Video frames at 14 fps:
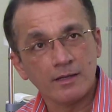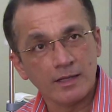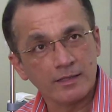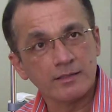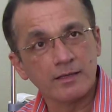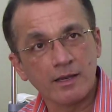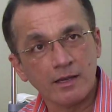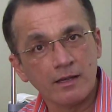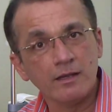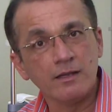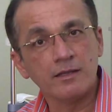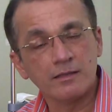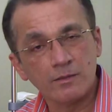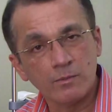like the
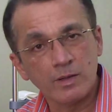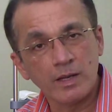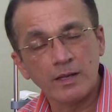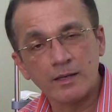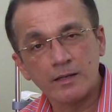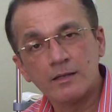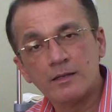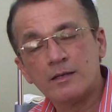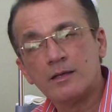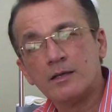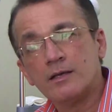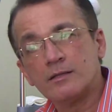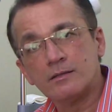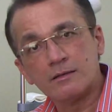kidney and the brain,
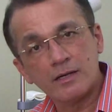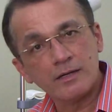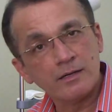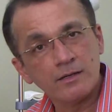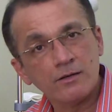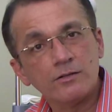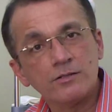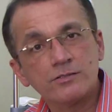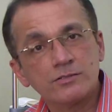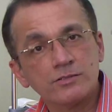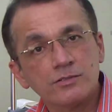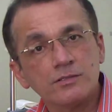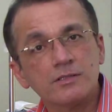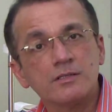the retina
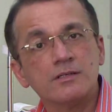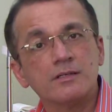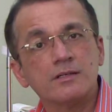also